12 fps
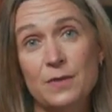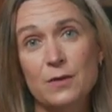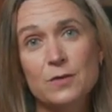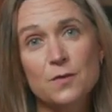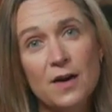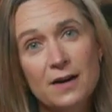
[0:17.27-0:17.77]

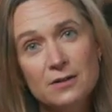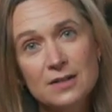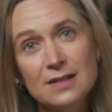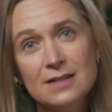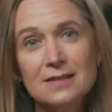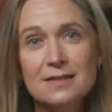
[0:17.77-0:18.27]
Those
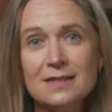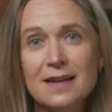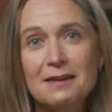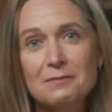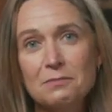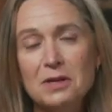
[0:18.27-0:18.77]
viruses
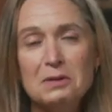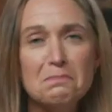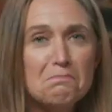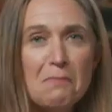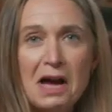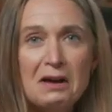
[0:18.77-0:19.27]
can be
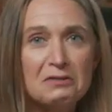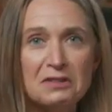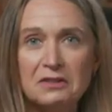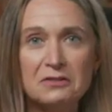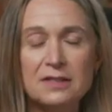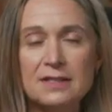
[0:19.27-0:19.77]
mild
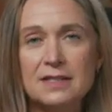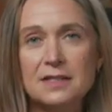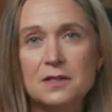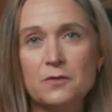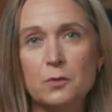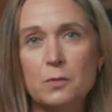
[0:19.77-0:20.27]

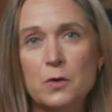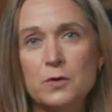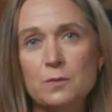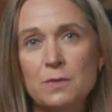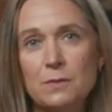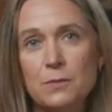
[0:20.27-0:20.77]
illnesses for
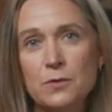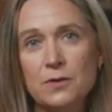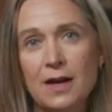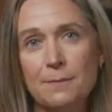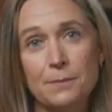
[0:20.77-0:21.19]
most people,